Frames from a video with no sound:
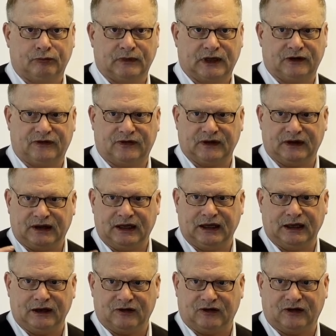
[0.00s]
That's the
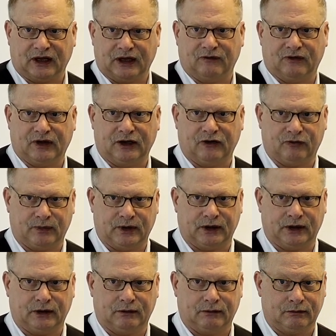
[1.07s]
key to time value of money.